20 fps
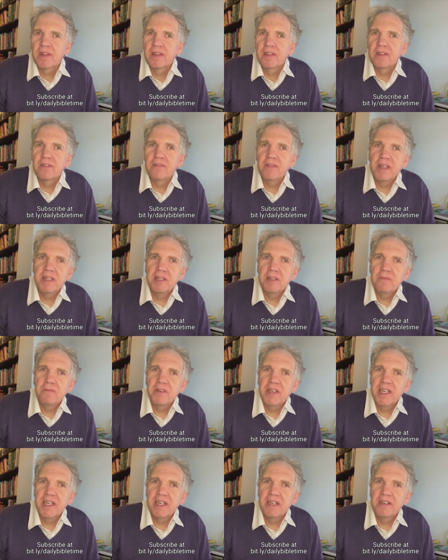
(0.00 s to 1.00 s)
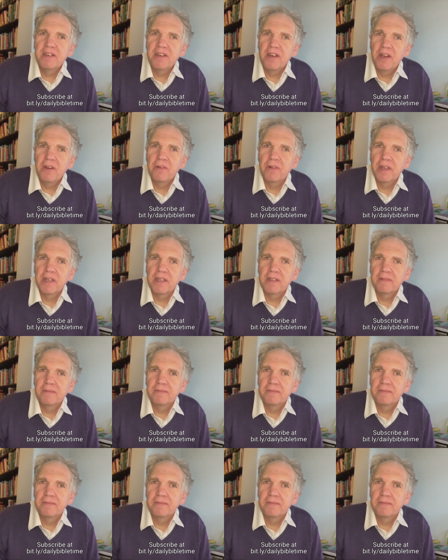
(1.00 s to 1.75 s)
The reason we can know it,